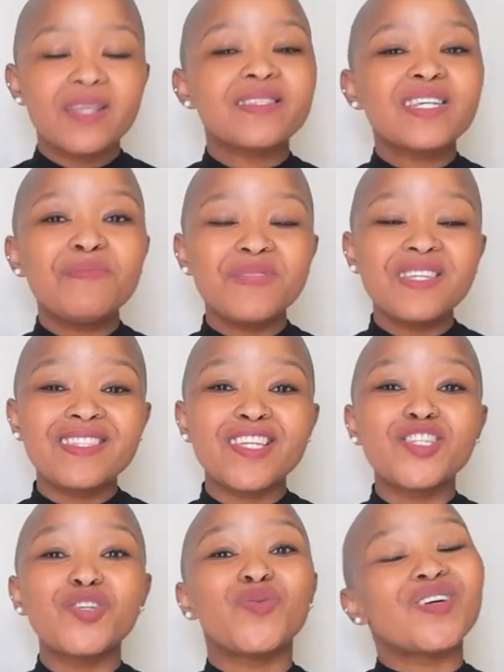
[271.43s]
Something
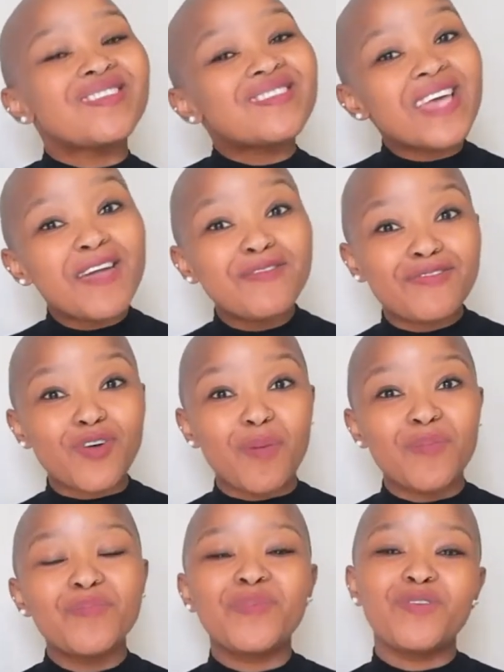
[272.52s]
that you were safe
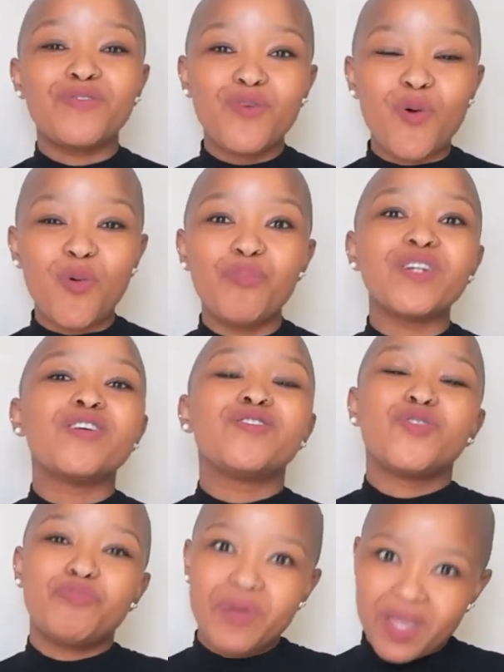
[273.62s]
from before because
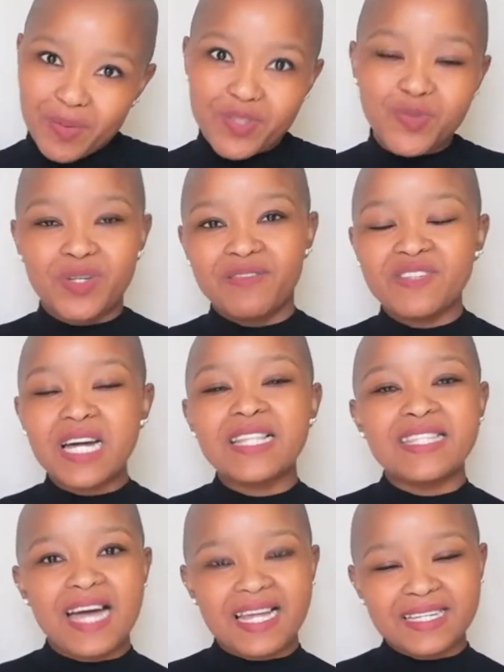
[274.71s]
your parents would have
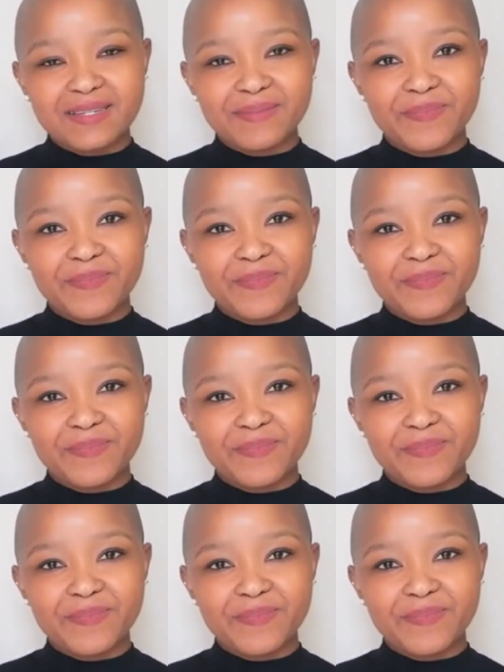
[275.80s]
done that.